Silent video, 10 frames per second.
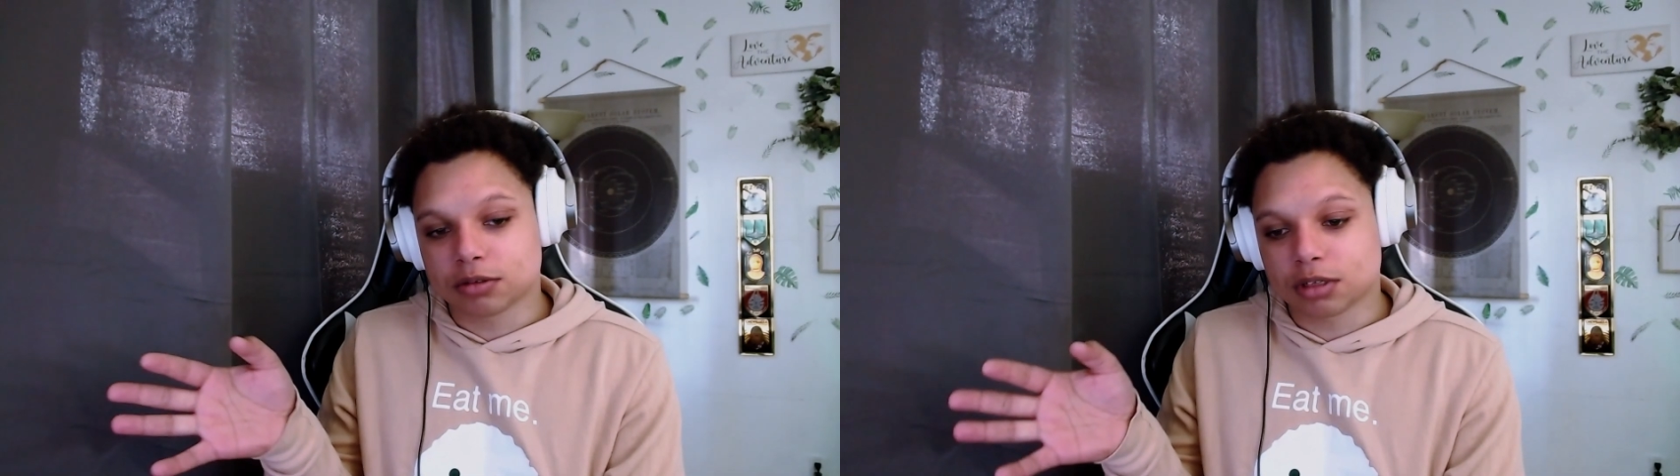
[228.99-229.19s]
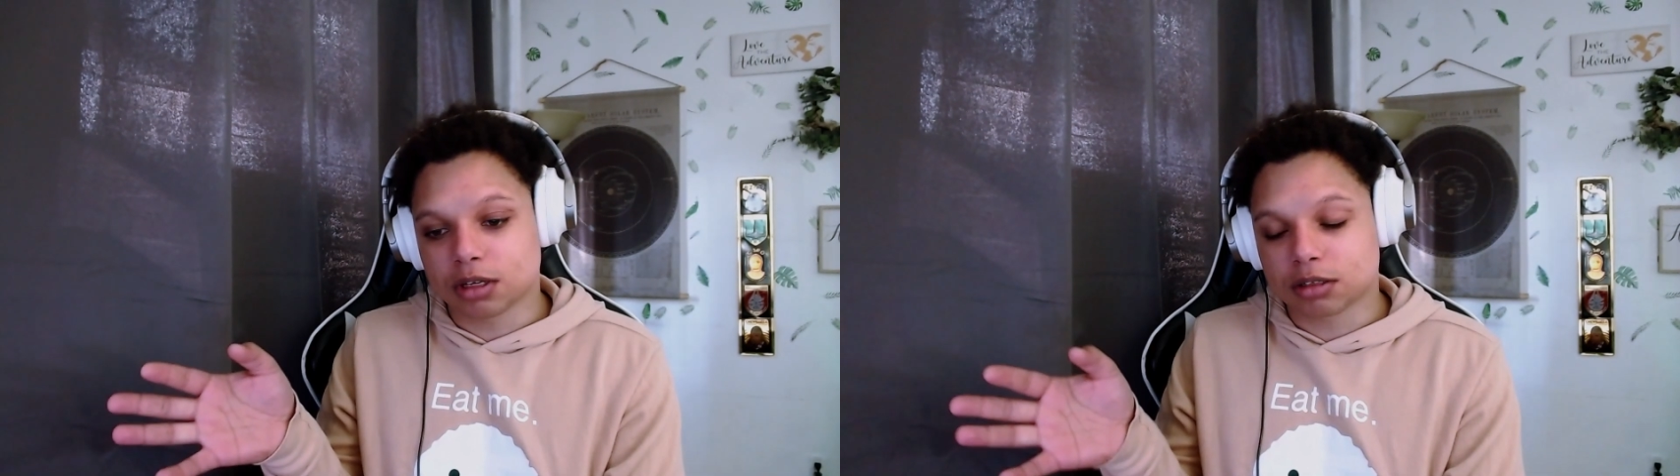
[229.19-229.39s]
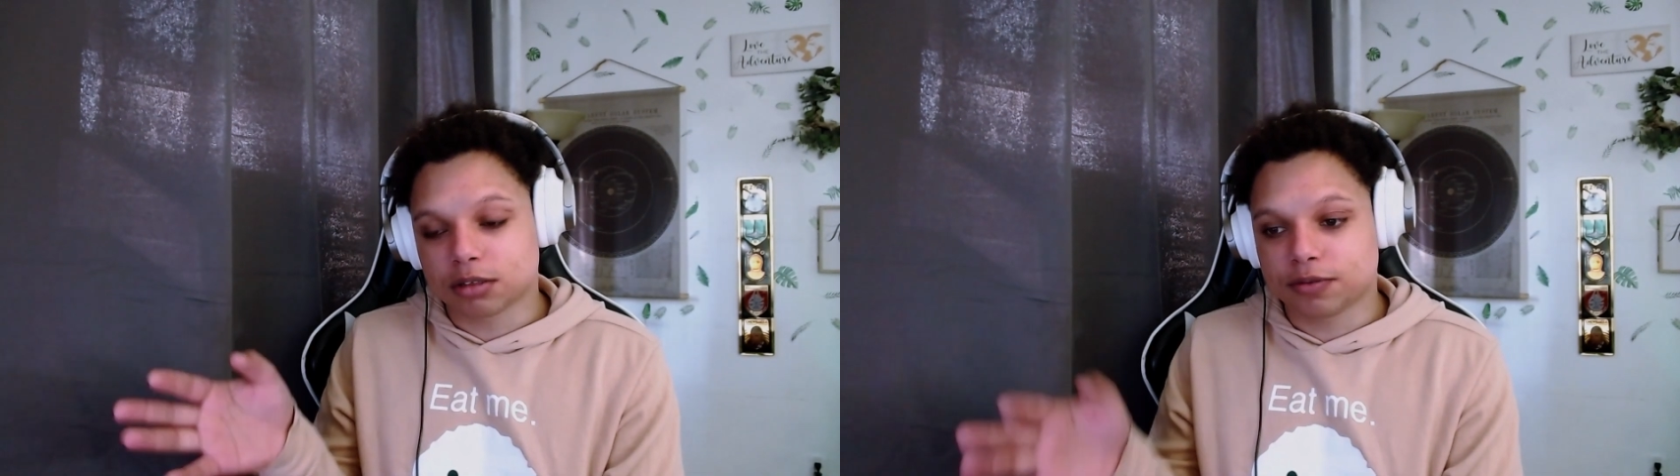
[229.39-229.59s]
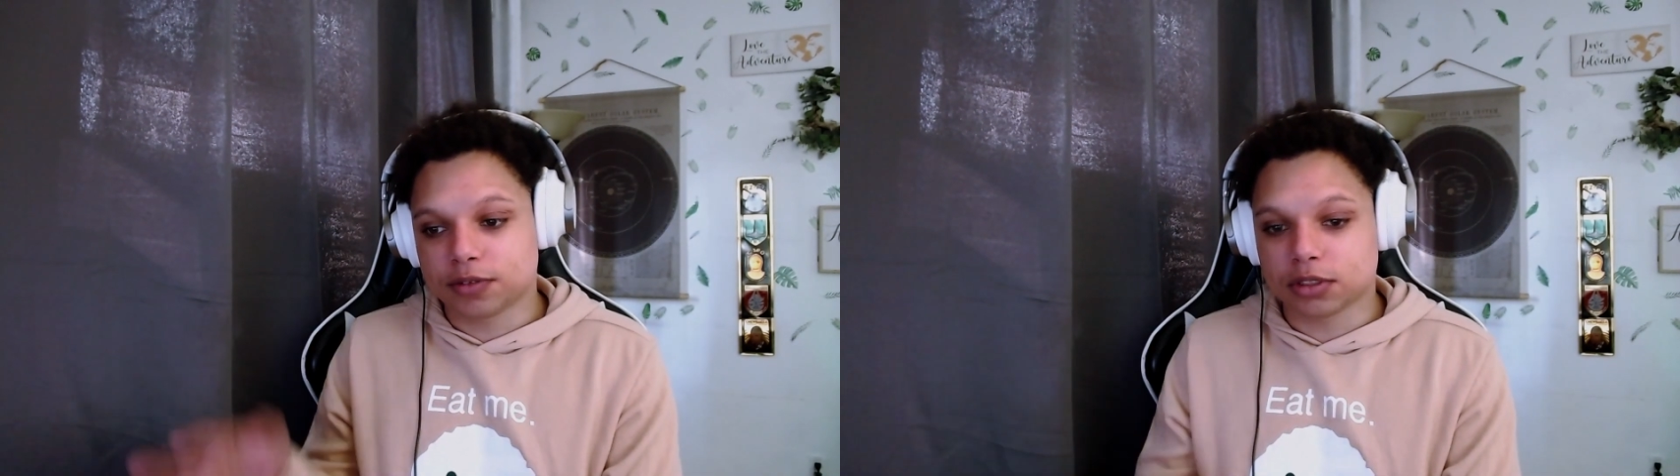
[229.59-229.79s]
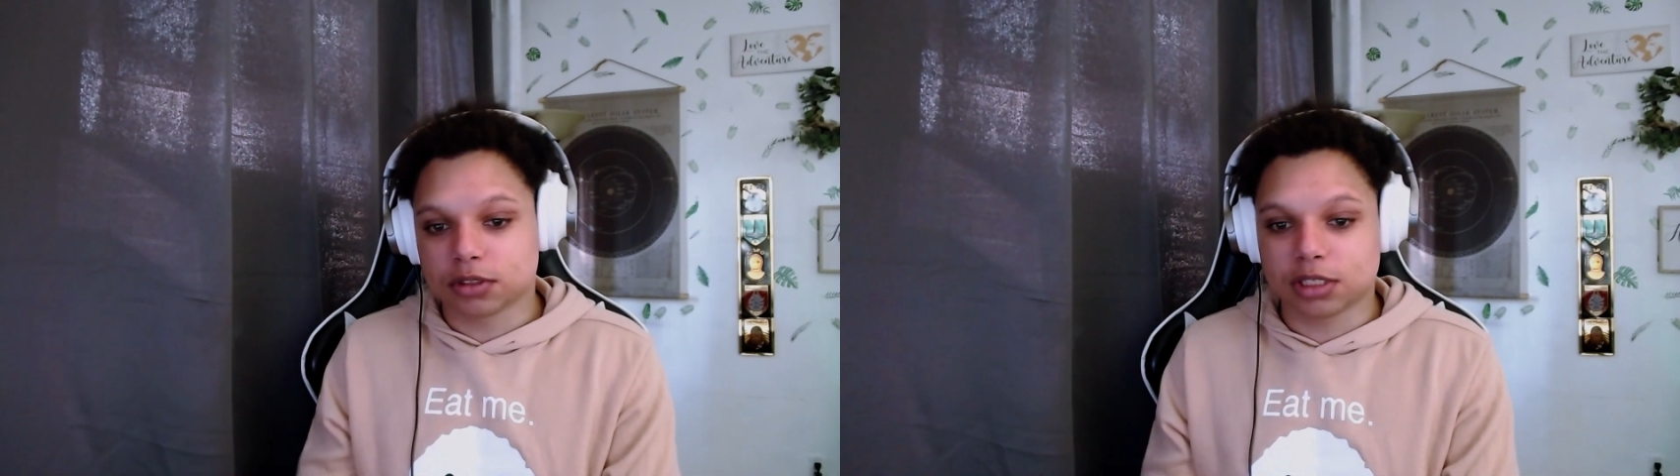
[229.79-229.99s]
along the
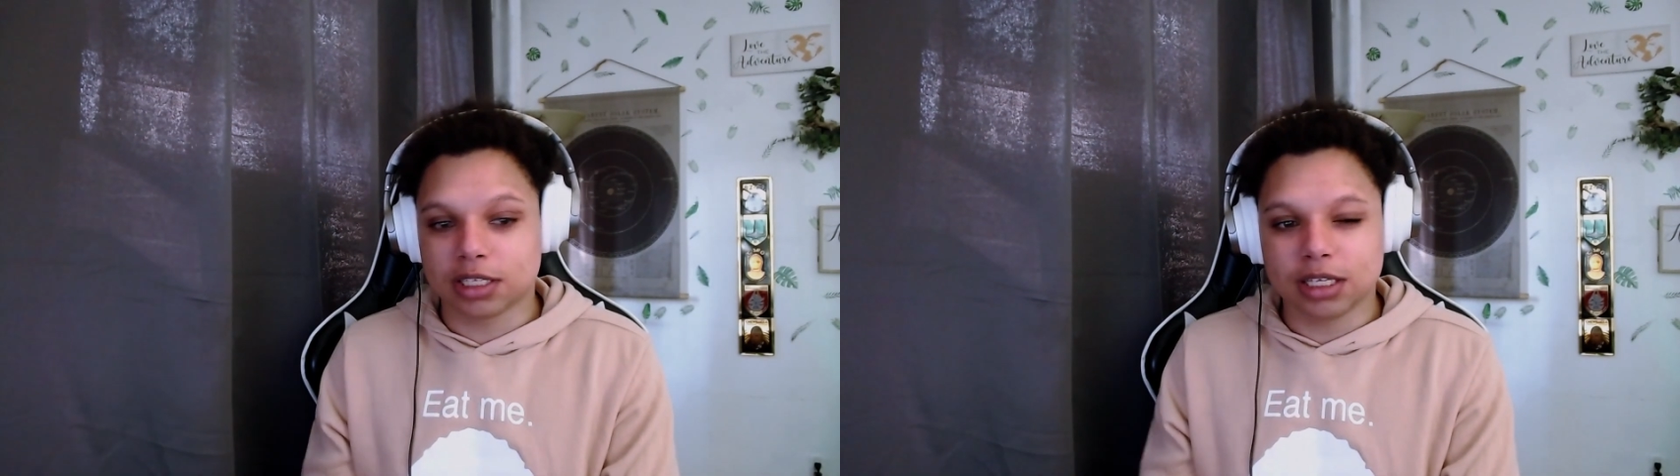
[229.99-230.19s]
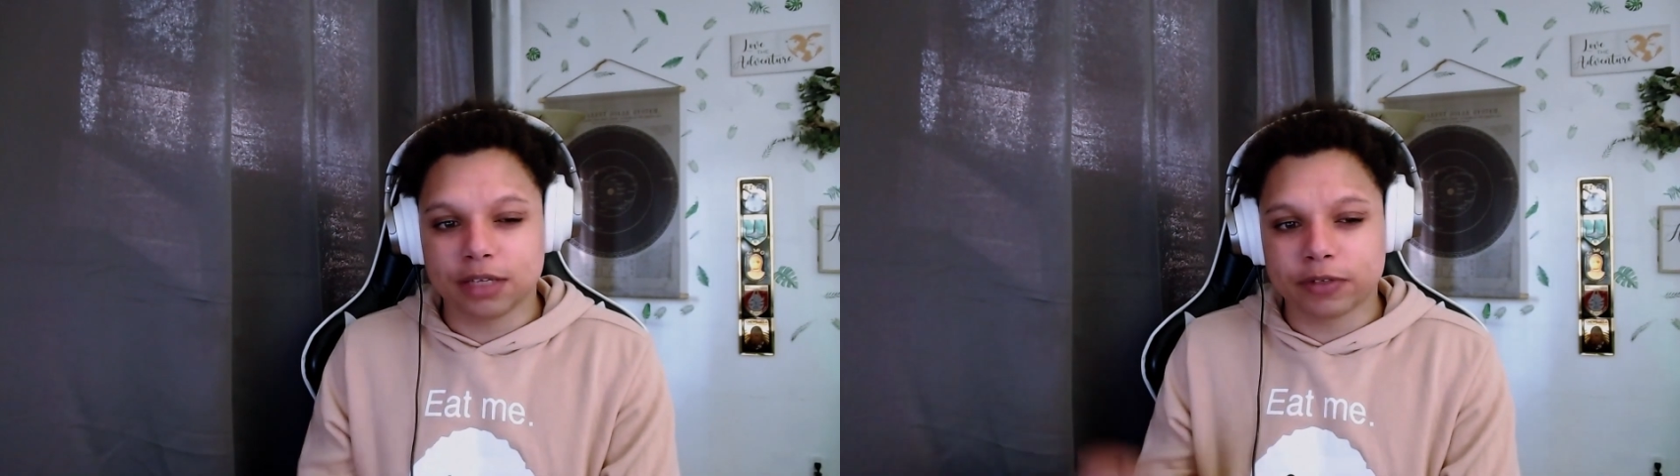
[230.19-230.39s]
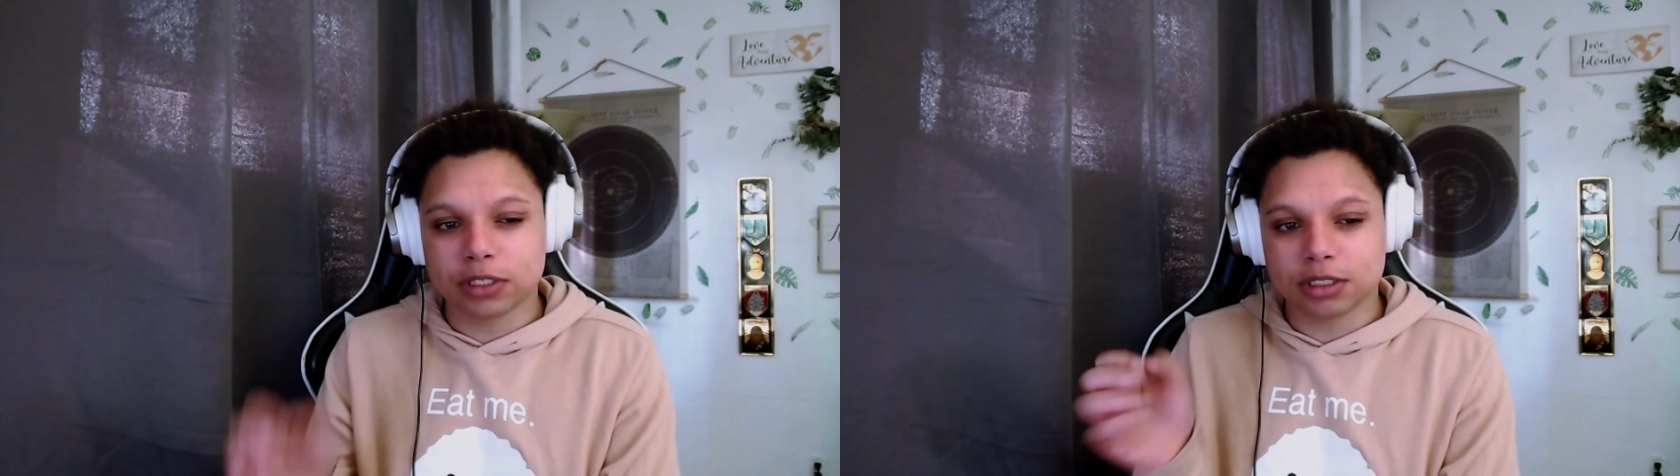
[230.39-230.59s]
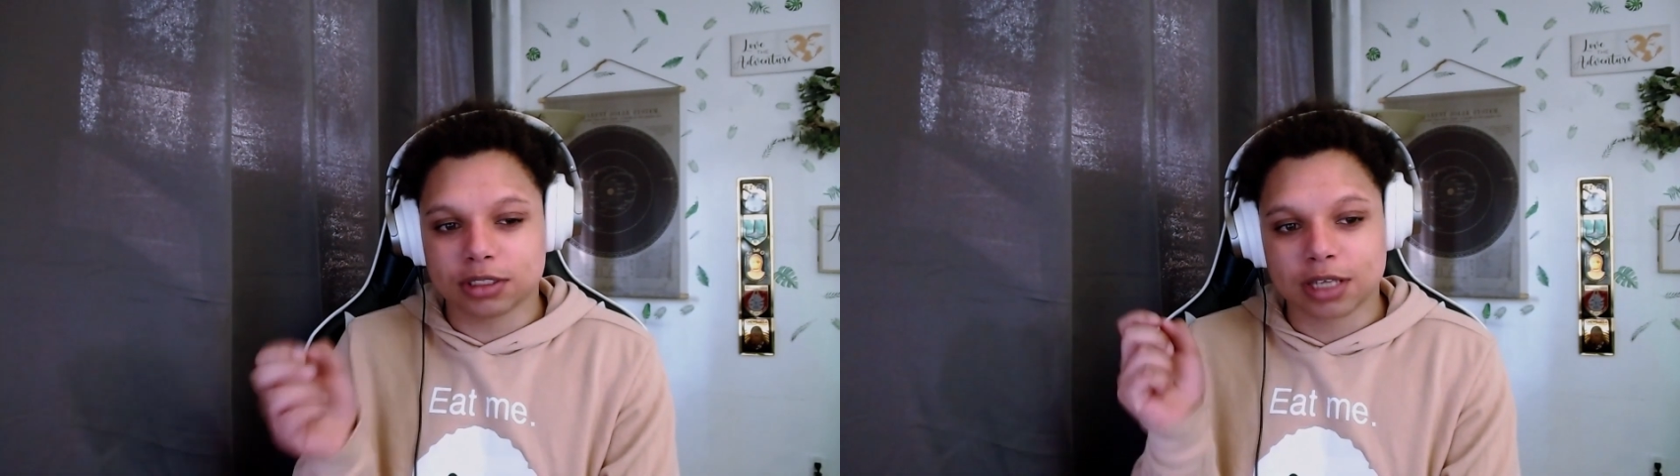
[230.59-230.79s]
field, to even just